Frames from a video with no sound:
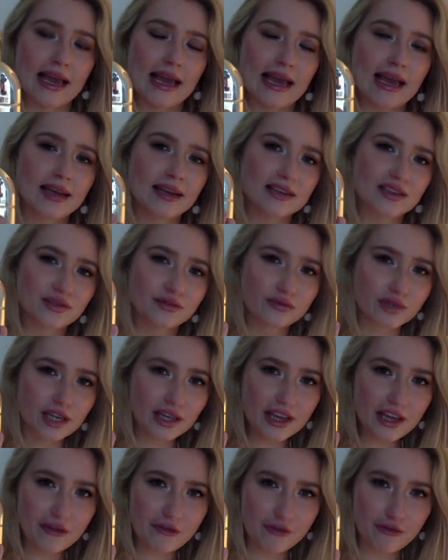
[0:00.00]
It is
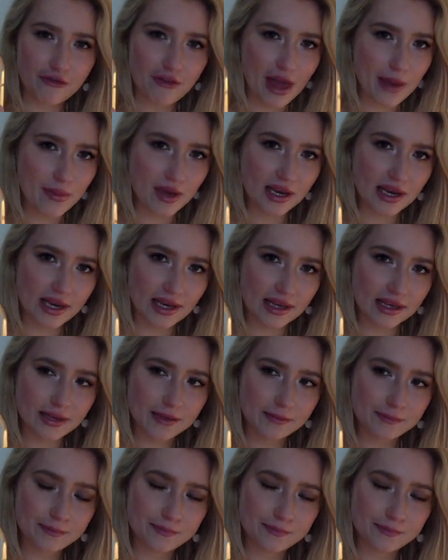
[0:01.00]
really feminine,